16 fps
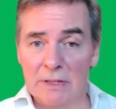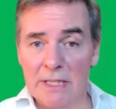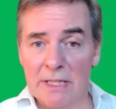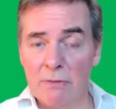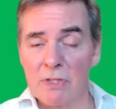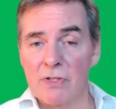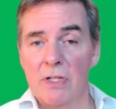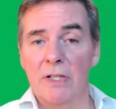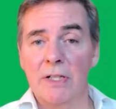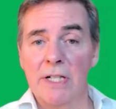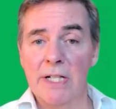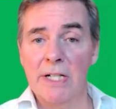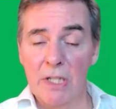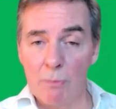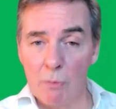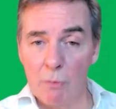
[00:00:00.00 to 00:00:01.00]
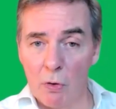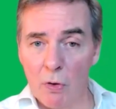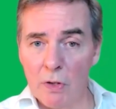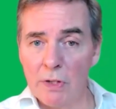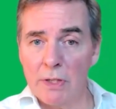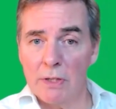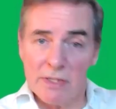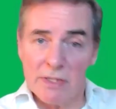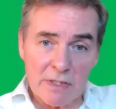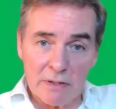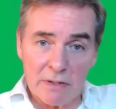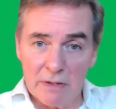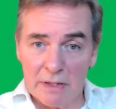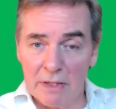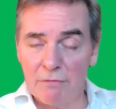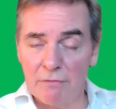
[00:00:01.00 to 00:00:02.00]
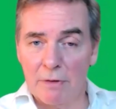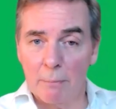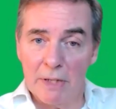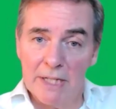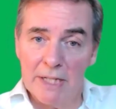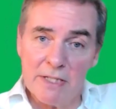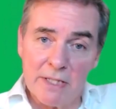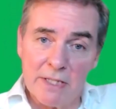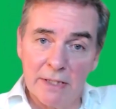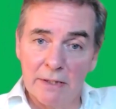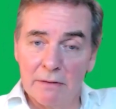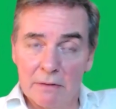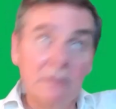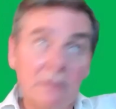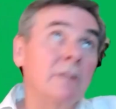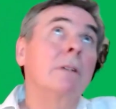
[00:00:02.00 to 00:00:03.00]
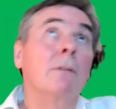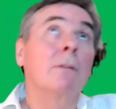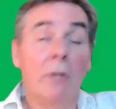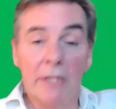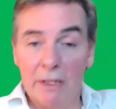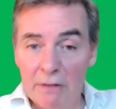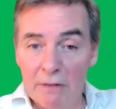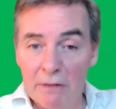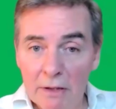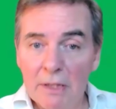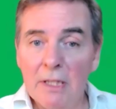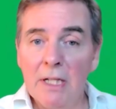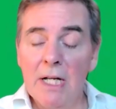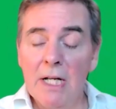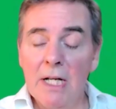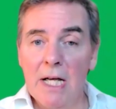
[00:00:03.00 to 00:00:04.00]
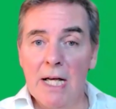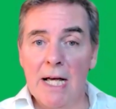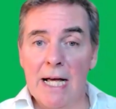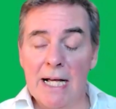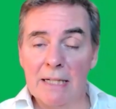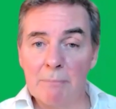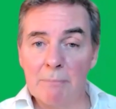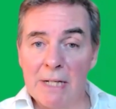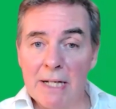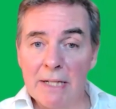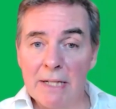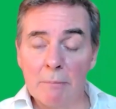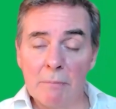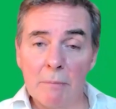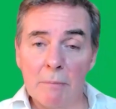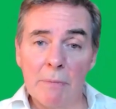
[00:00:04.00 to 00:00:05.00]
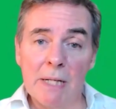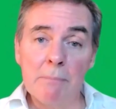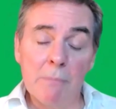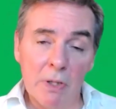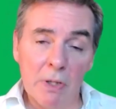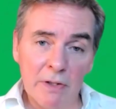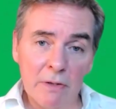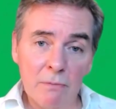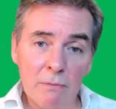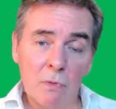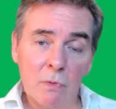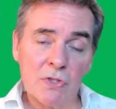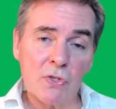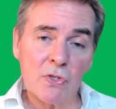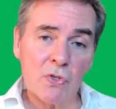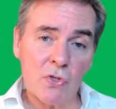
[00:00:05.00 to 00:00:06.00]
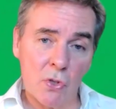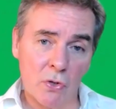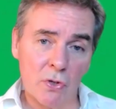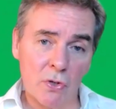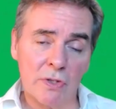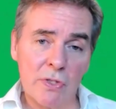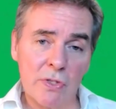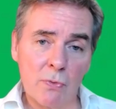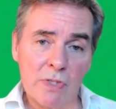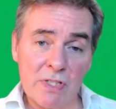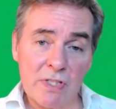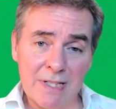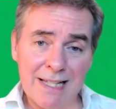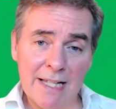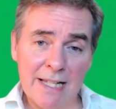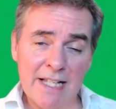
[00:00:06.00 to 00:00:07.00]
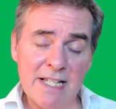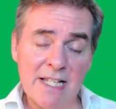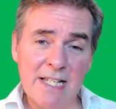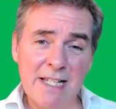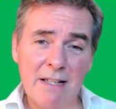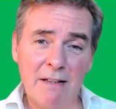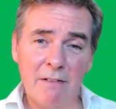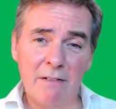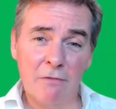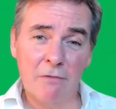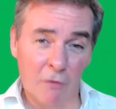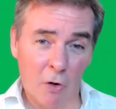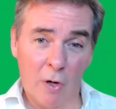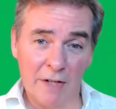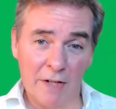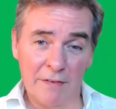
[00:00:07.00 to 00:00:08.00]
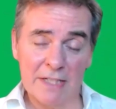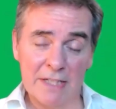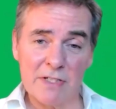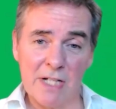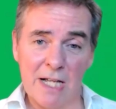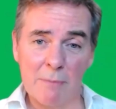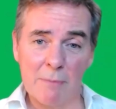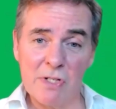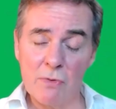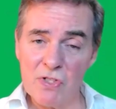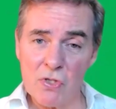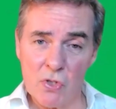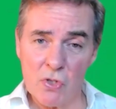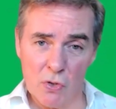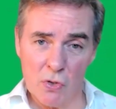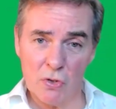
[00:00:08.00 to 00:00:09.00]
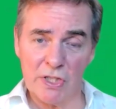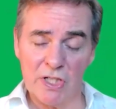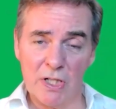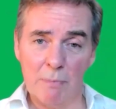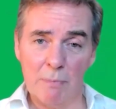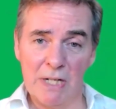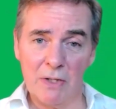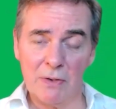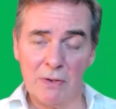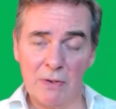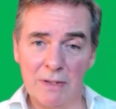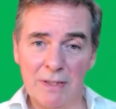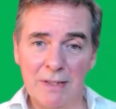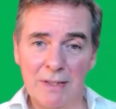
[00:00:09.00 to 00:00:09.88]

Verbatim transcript: he was not here anymore. He's a different place in whatever. And my mother was talking. She was 84 at that time. She was talking about